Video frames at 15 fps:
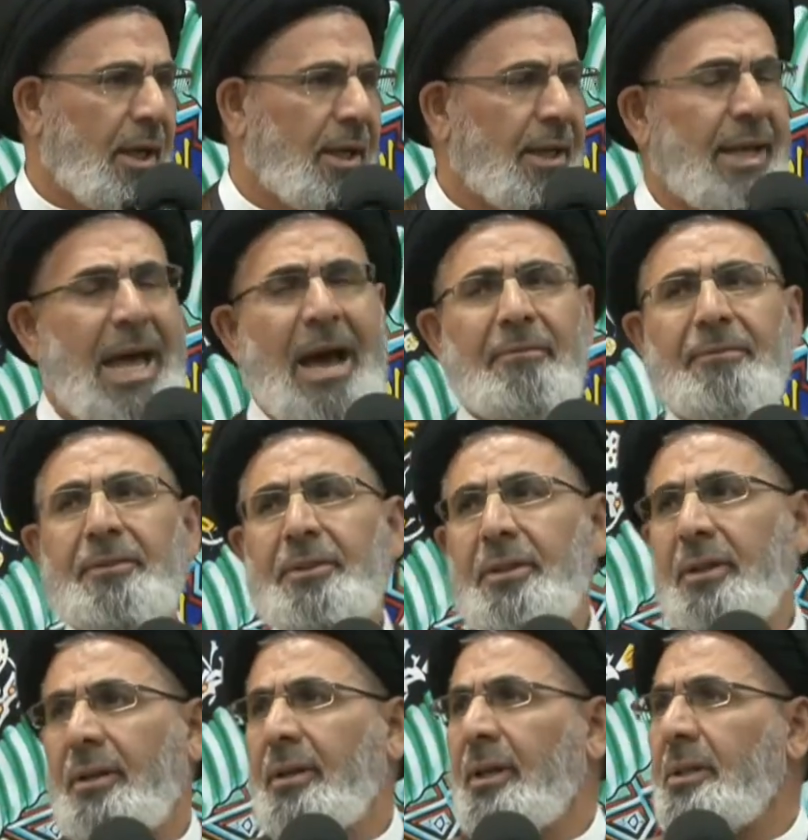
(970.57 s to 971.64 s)
and
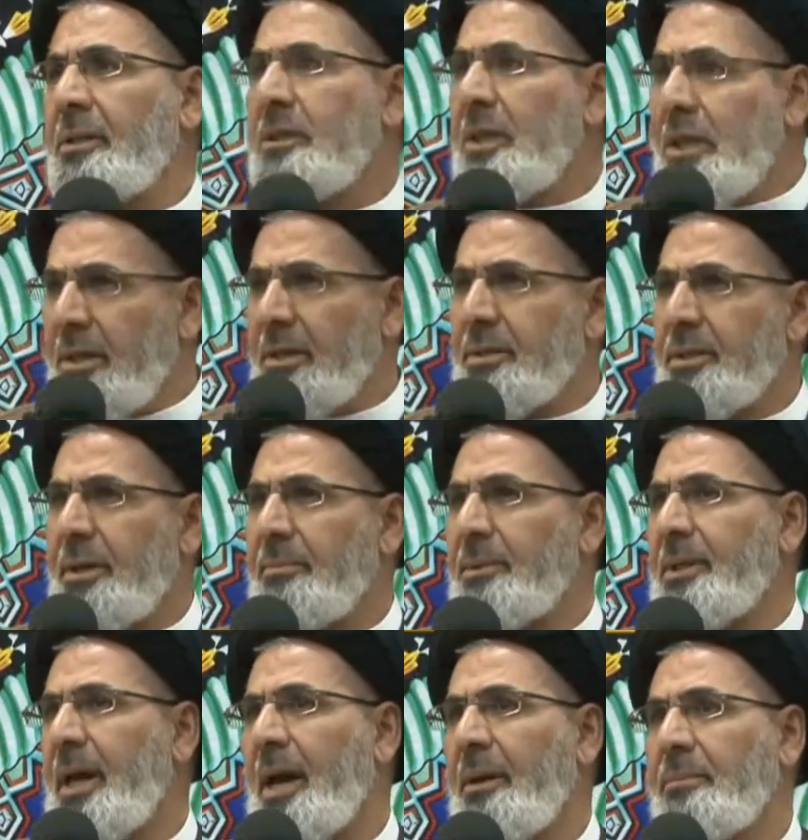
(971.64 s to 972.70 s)
laughter and tears
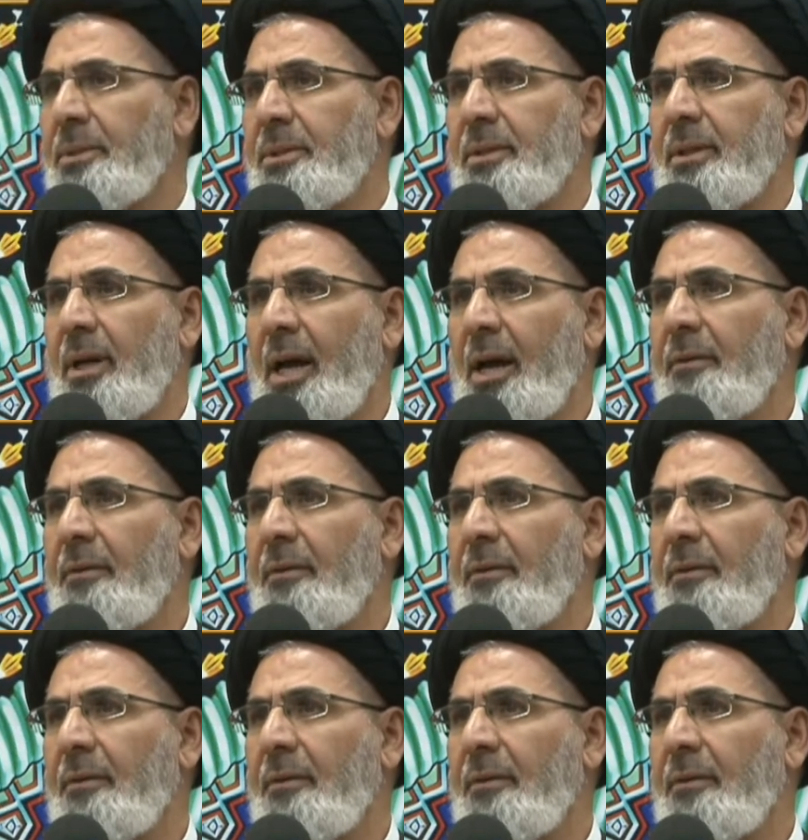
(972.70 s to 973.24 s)
sometimes.